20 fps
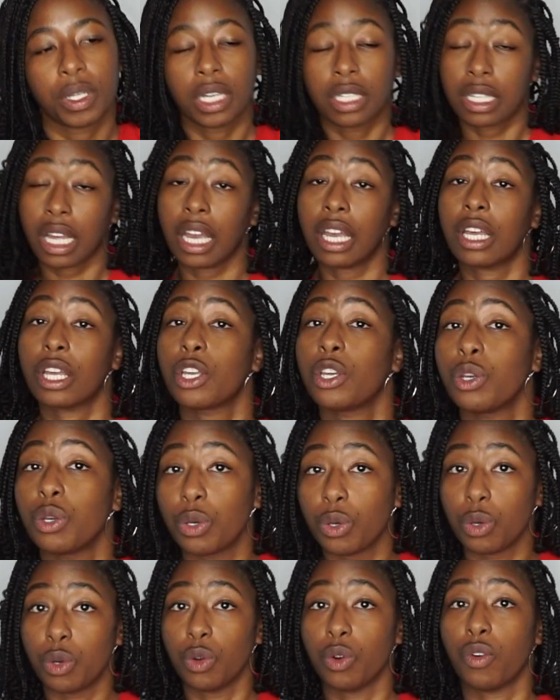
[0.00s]
thank
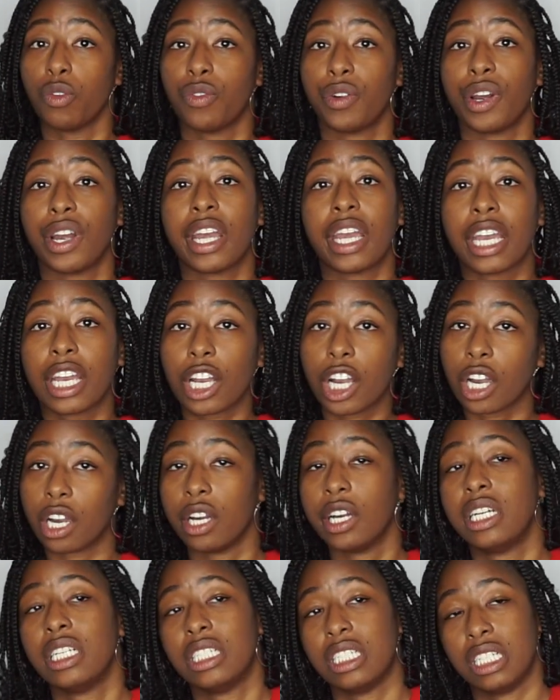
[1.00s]
you for
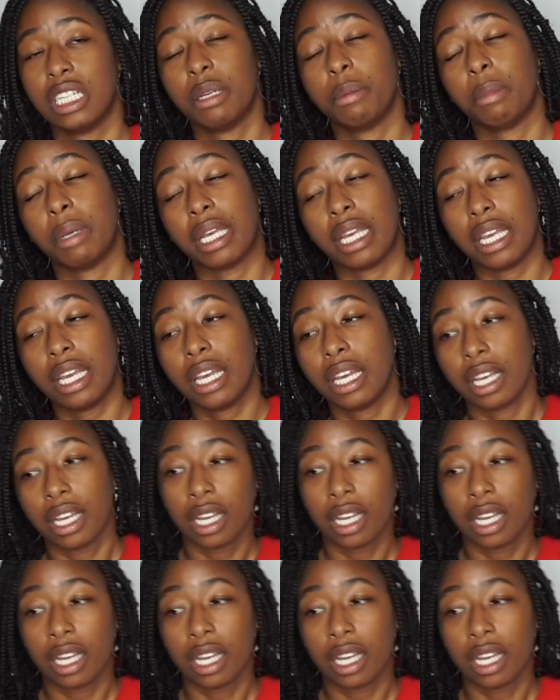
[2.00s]
encouraging me,